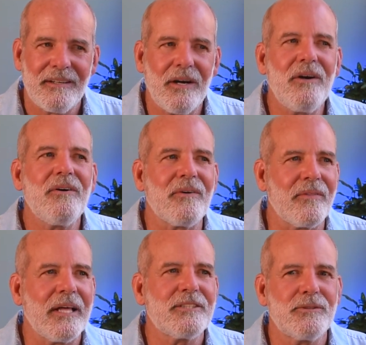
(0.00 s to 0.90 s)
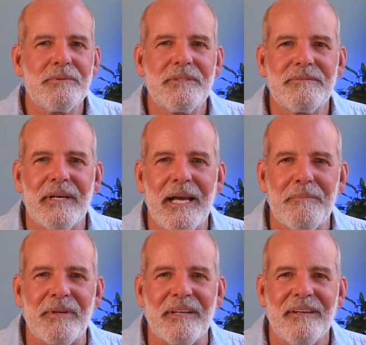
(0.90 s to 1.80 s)
Oh, that's the word for
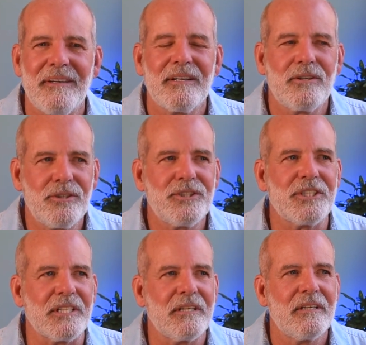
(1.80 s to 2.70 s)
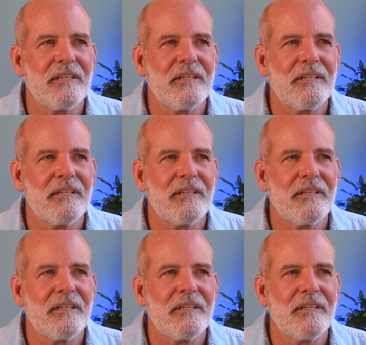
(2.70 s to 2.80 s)
happy. Kushi.